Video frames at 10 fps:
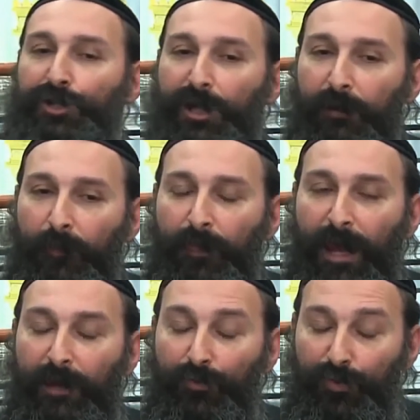Hashem,
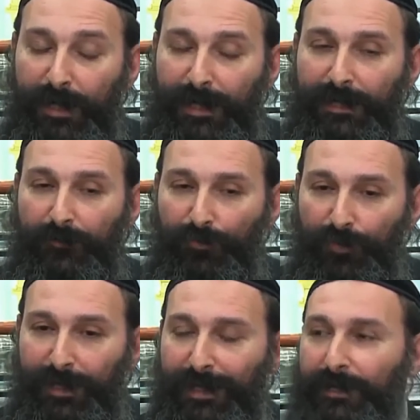I really,
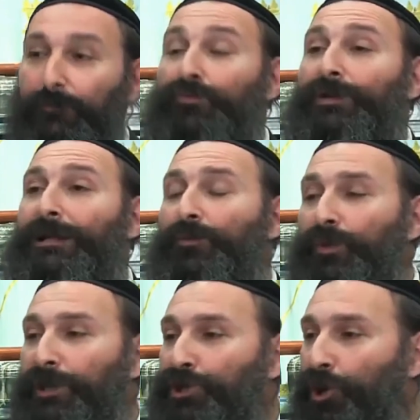really, really
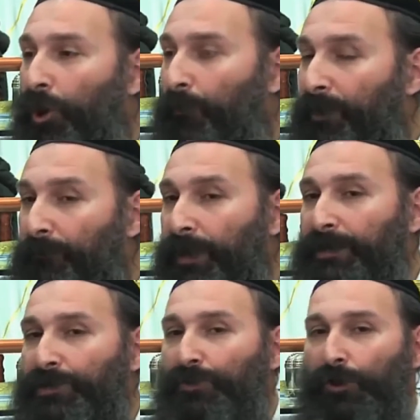wish, hope and
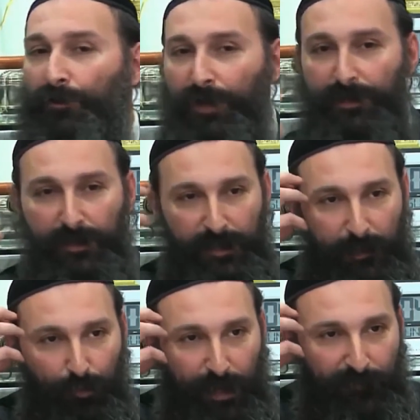bless you all
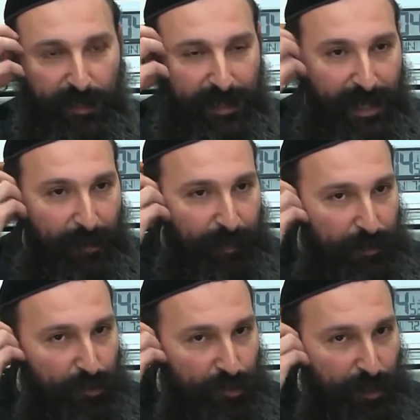that whatever came
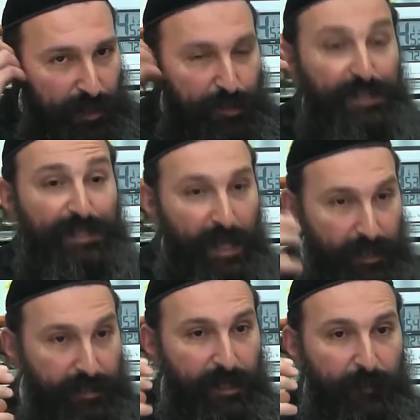into your ear
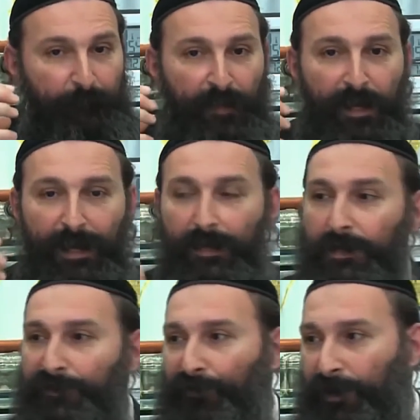stays there, at
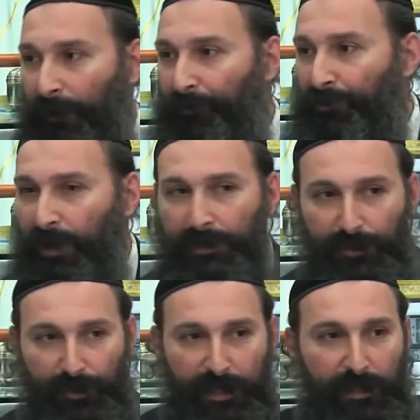least for a couple of days
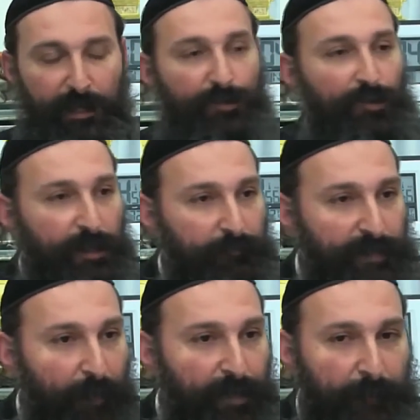so you can get doing
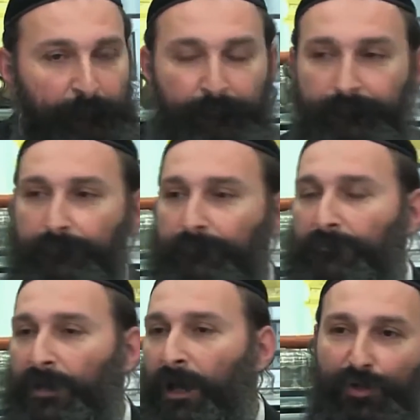something.
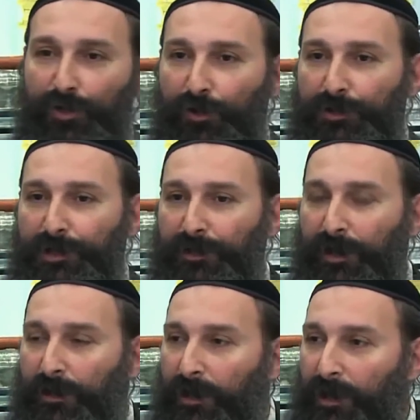And we should all see
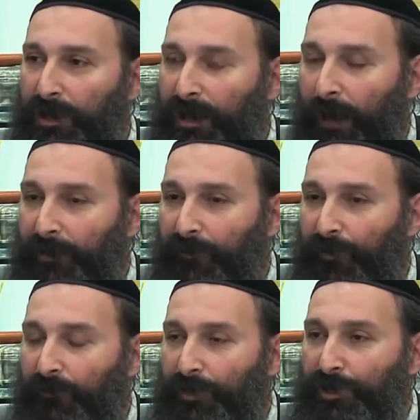the coming of
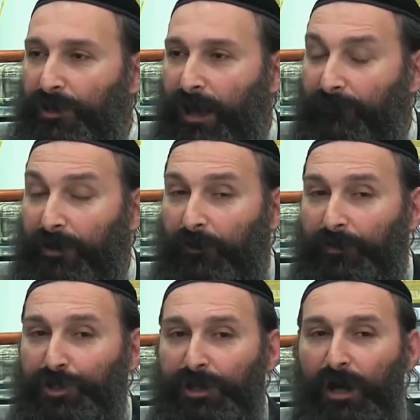
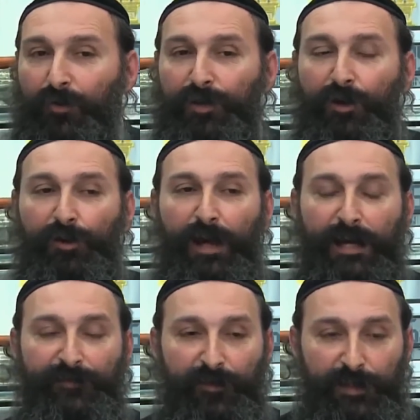Mashiach with our own
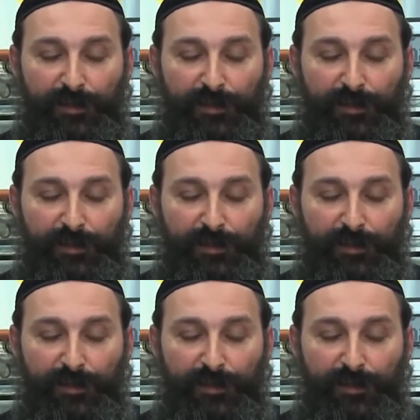eyes very